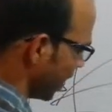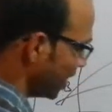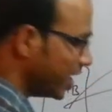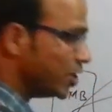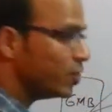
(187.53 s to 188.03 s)

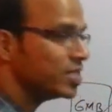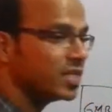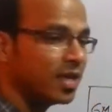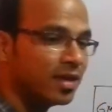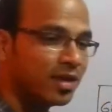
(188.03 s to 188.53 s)
And then you will
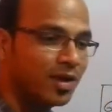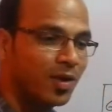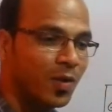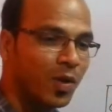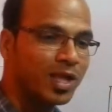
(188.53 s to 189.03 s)
say,
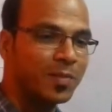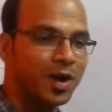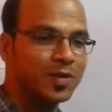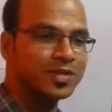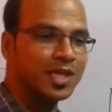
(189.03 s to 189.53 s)
what
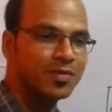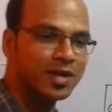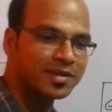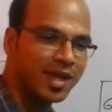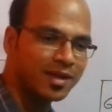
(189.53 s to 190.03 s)
about they were
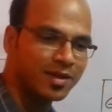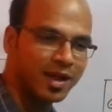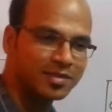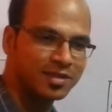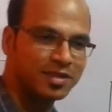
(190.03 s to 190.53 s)
attacked
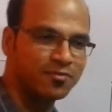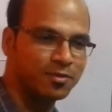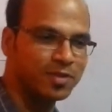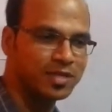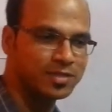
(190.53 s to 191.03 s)
at three
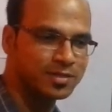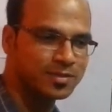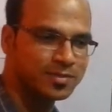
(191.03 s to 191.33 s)
different places?